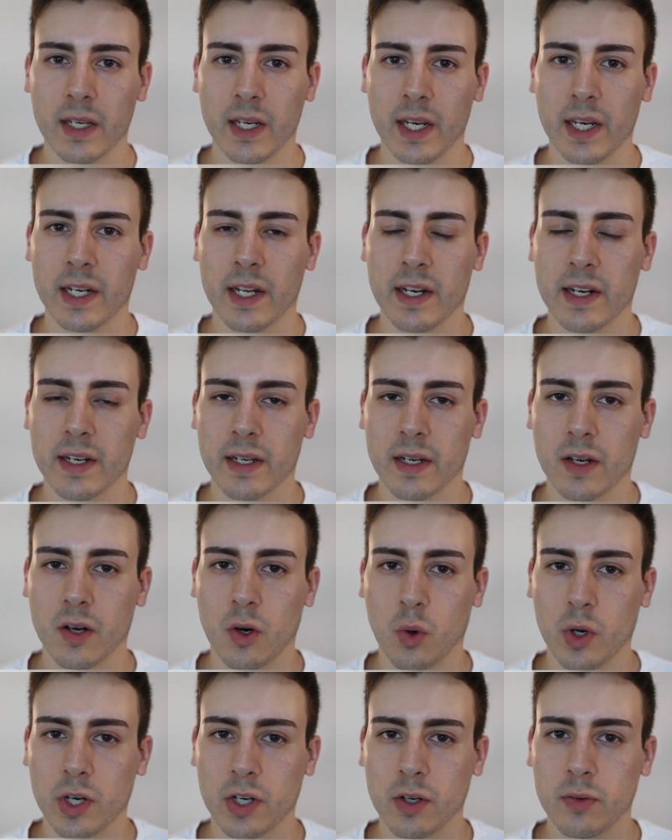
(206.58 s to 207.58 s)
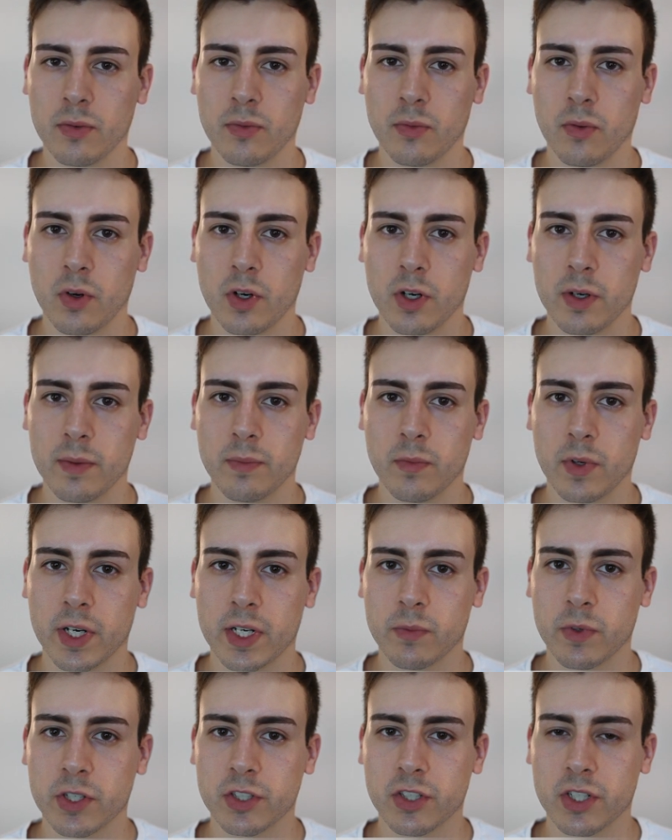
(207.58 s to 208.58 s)
in an oil form
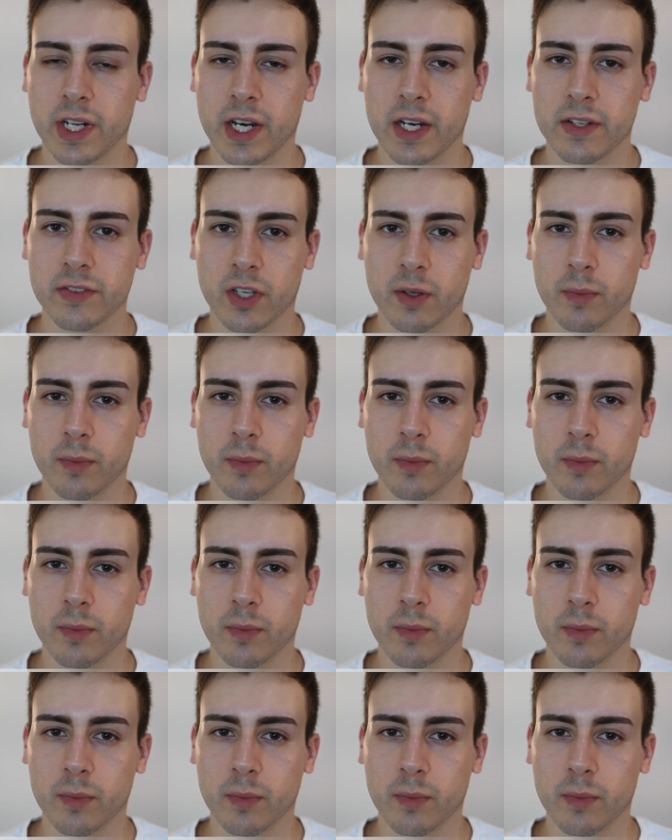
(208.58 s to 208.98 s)
in which it has